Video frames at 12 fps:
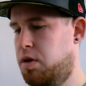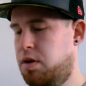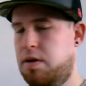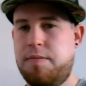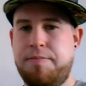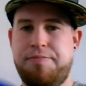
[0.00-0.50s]

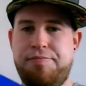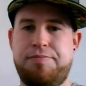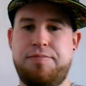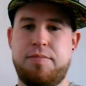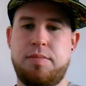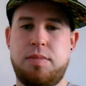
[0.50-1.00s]

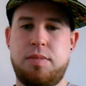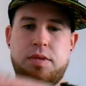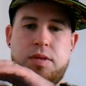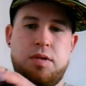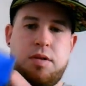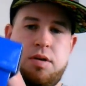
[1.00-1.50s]

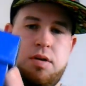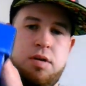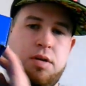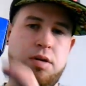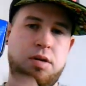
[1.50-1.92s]
Nothing is said.